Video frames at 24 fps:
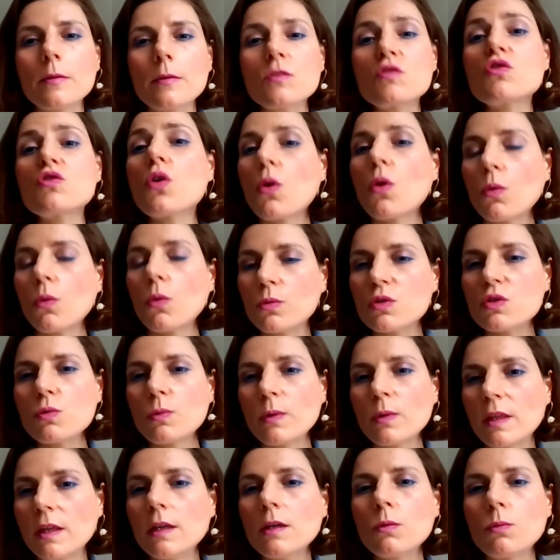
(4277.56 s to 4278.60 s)
zones
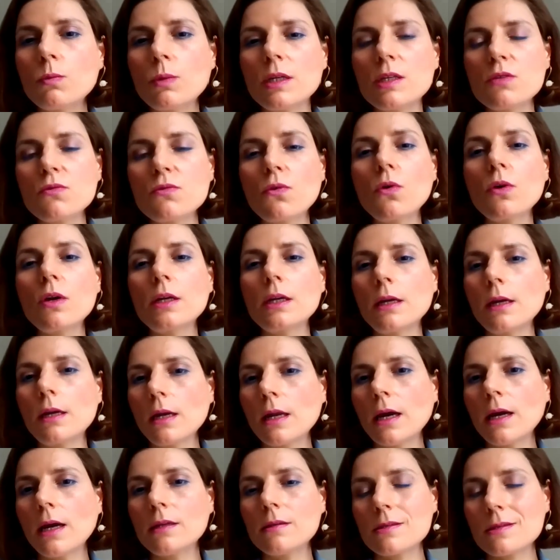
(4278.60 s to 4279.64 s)
within which foreign
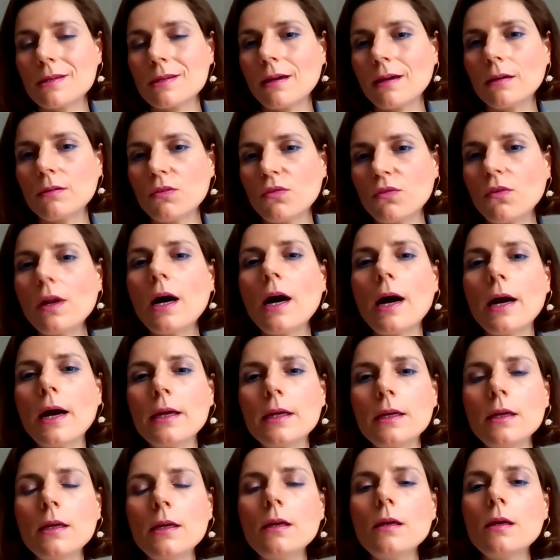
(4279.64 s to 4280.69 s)
airlines can
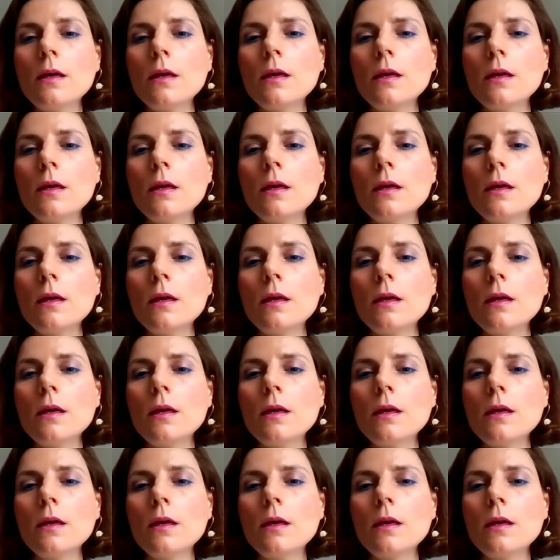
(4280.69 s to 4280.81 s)
fly.